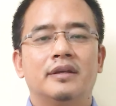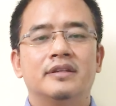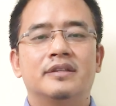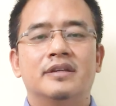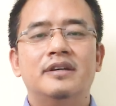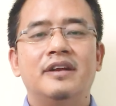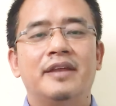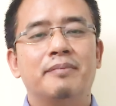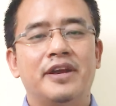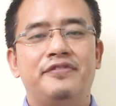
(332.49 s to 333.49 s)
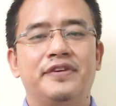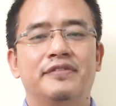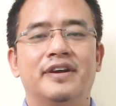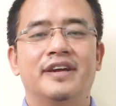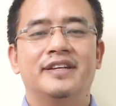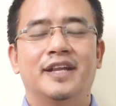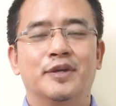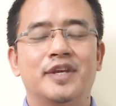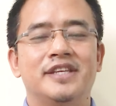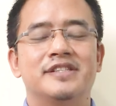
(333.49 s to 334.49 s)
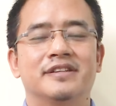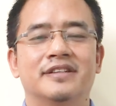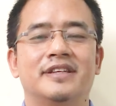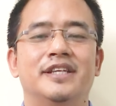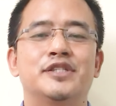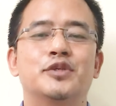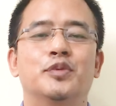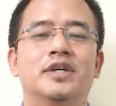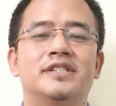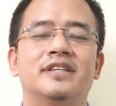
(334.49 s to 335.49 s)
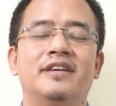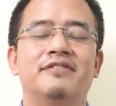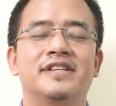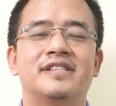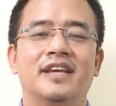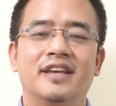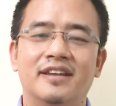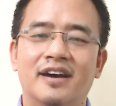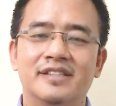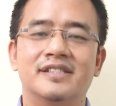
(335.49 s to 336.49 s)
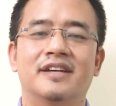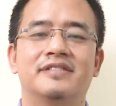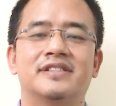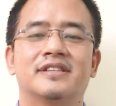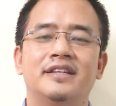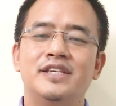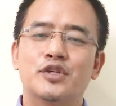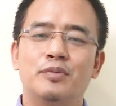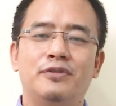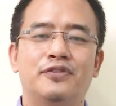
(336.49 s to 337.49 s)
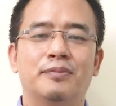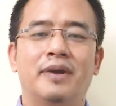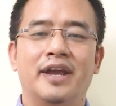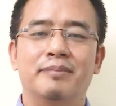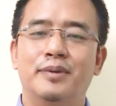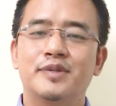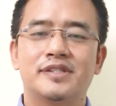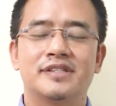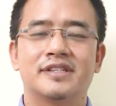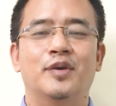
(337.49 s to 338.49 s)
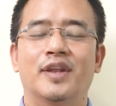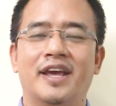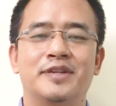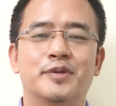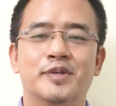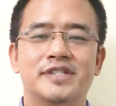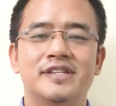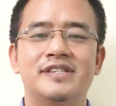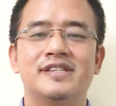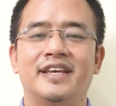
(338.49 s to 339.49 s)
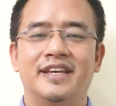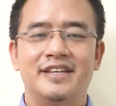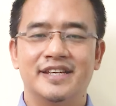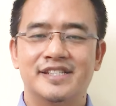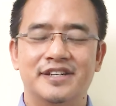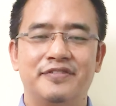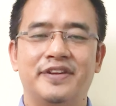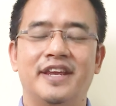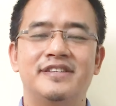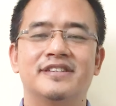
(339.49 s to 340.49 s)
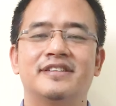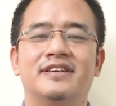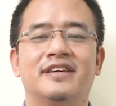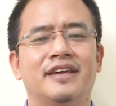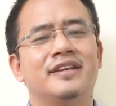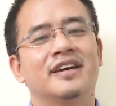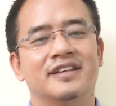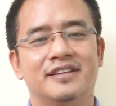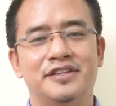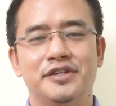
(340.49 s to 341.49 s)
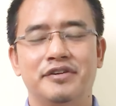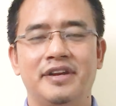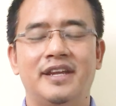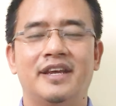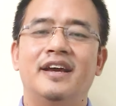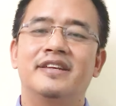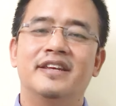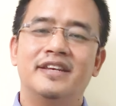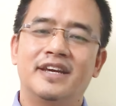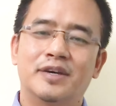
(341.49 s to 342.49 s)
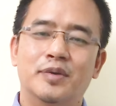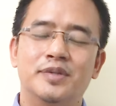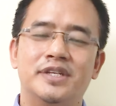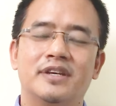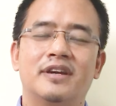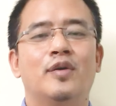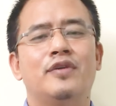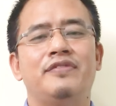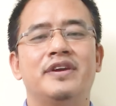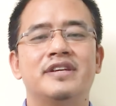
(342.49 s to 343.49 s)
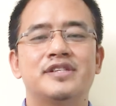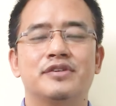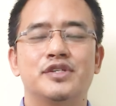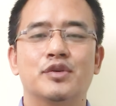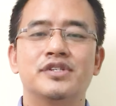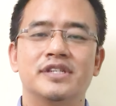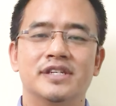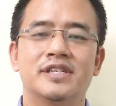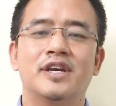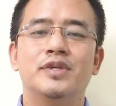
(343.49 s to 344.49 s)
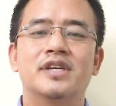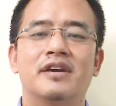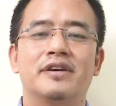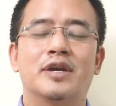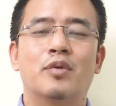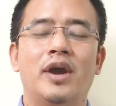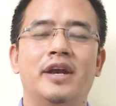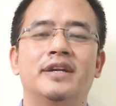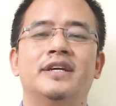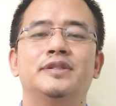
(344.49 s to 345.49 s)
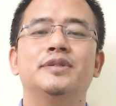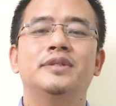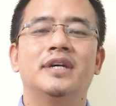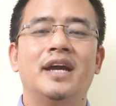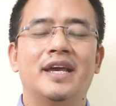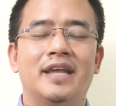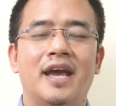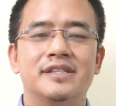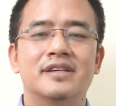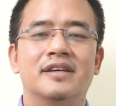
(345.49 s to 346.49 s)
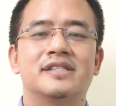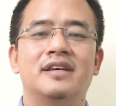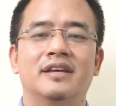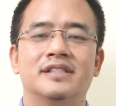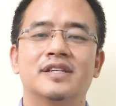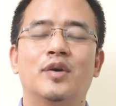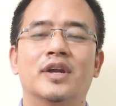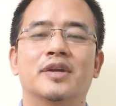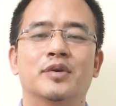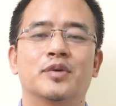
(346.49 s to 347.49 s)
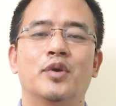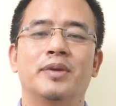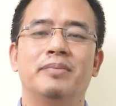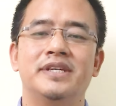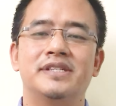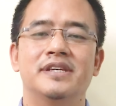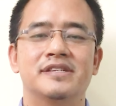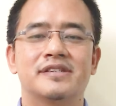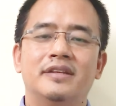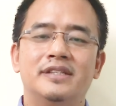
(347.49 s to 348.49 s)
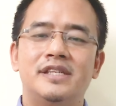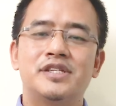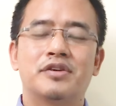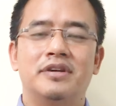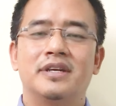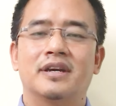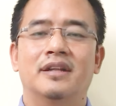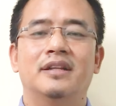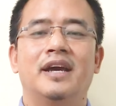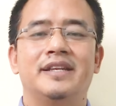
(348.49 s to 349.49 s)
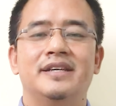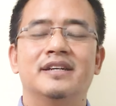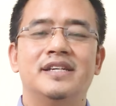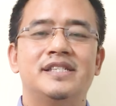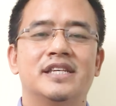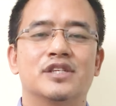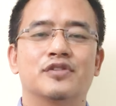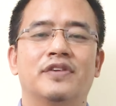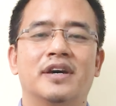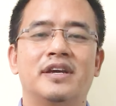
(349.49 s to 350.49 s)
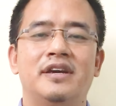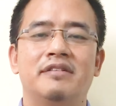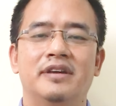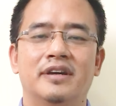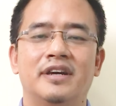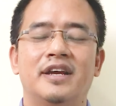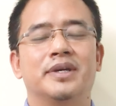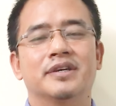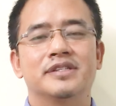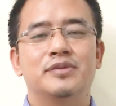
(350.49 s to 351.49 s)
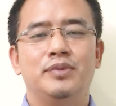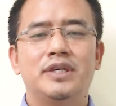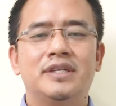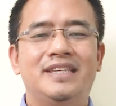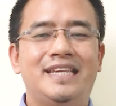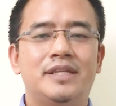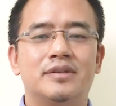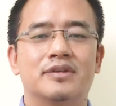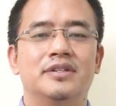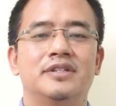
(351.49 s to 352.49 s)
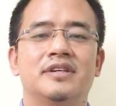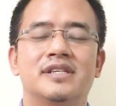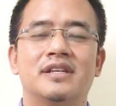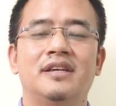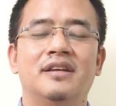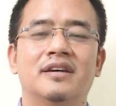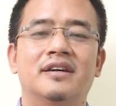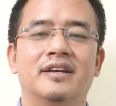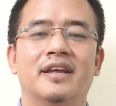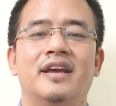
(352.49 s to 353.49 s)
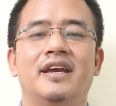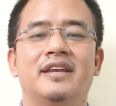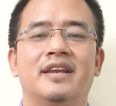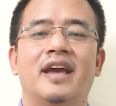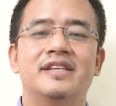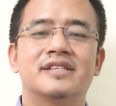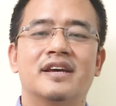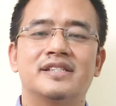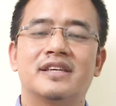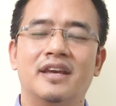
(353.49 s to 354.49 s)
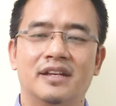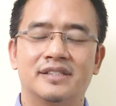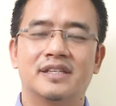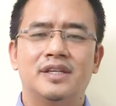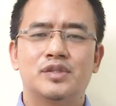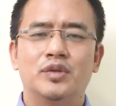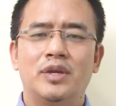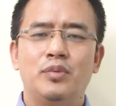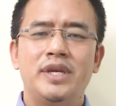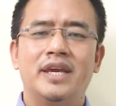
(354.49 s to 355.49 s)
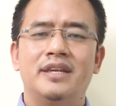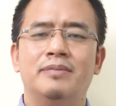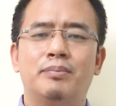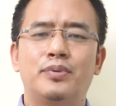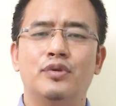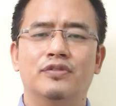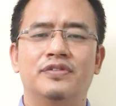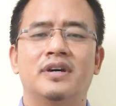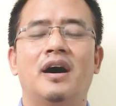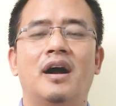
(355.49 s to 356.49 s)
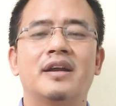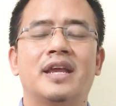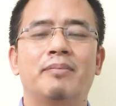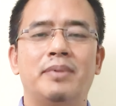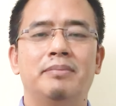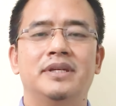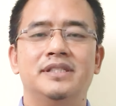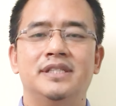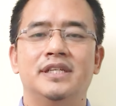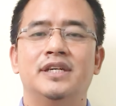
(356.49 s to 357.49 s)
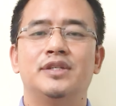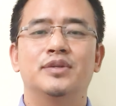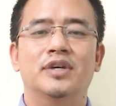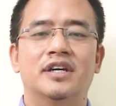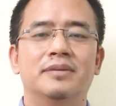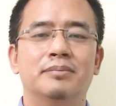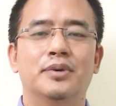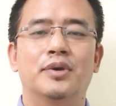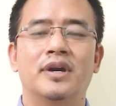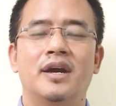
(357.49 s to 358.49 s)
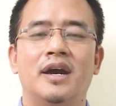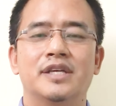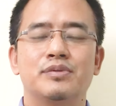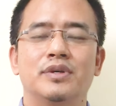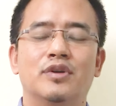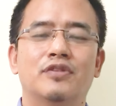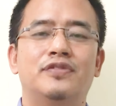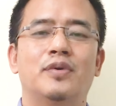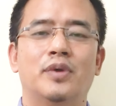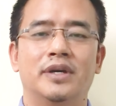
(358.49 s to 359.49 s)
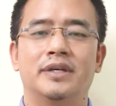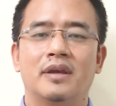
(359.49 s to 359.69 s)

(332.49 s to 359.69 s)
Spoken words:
The third and my favorite allocation is towards investing in ourselves. This could be for buying books, online courses, getting a certification, getting another degree, attending a coaching, or various resources which are required to enhance our skills on an ongoing basis. This is critical at the early stages of our career because we need to continuously learn and enhance our skills so that we can improve our capability to earn more as we go forward.